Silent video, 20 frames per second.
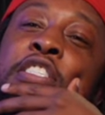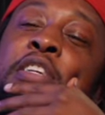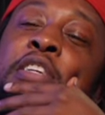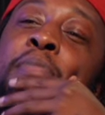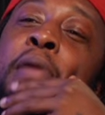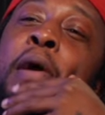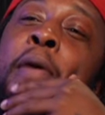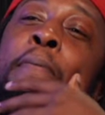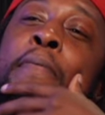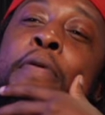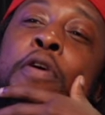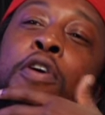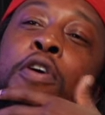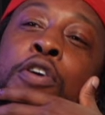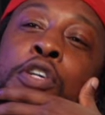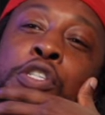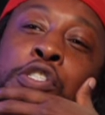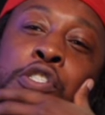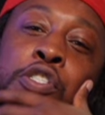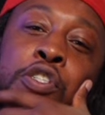in my
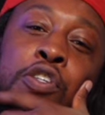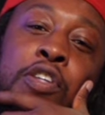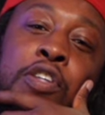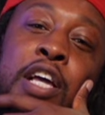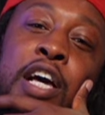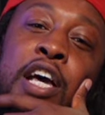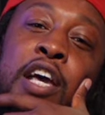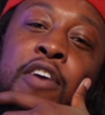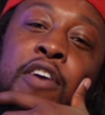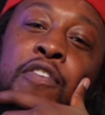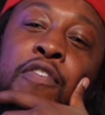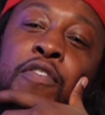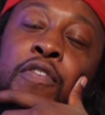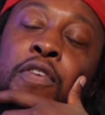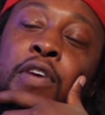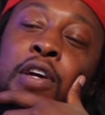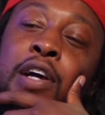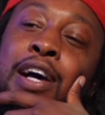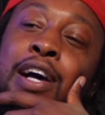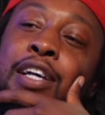personal life.
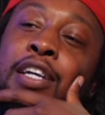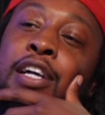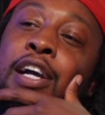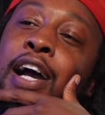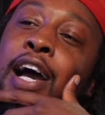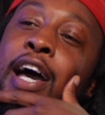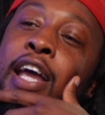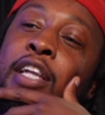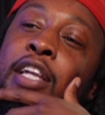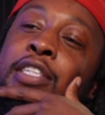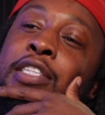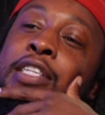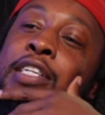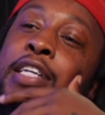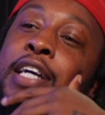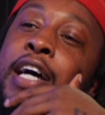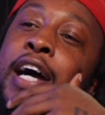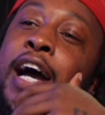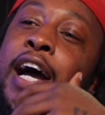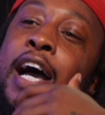I kind of took
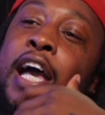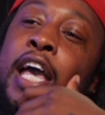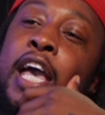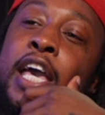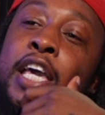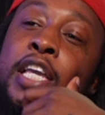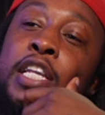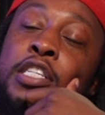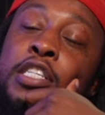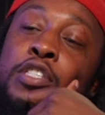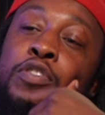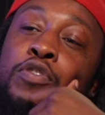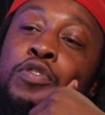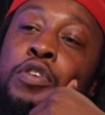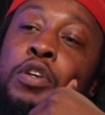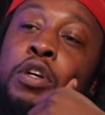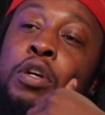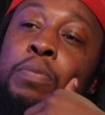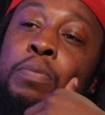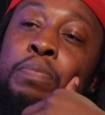a hiatus
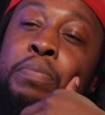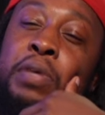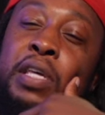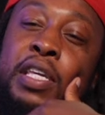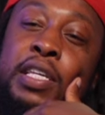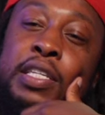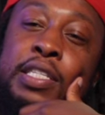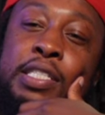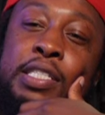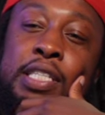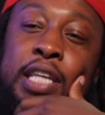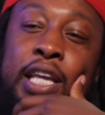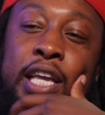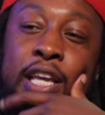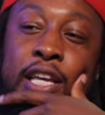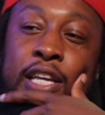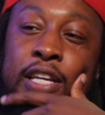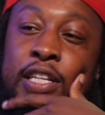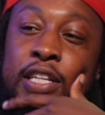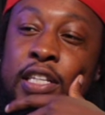from being
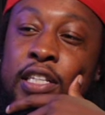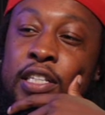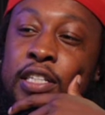seen.